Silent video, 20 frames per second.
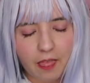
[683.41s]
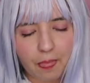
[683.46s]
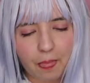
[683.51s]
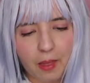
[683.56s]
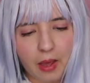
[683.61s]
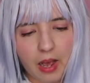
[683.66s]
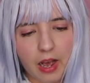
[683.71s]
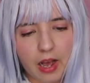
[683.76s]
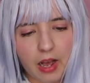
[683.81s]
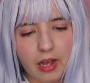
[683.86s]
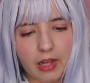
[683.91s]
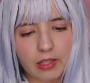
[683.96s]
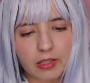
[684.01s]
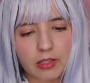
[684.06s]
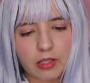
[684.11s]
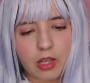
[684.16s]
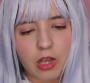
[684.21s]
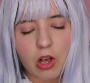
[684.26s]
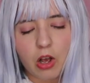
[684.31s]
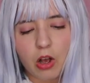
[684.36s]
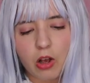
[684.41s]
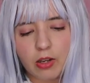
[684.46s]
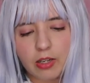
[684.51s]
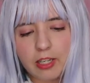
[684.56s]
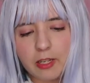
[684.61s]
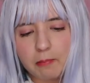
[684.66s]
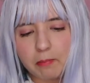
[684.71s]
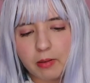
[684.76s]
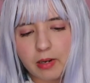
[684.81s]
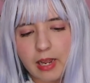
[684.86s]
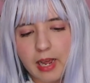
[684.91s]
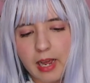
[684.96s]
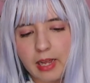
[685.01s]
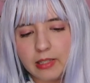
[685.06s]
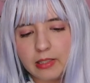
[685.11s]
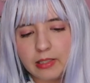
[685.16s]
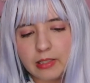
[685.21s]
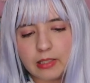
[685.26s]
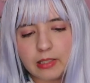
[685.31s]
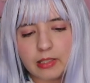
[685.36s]
that
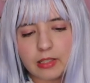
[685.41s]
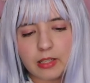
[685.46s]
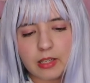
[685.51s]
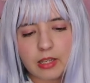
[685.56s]
Uglyplants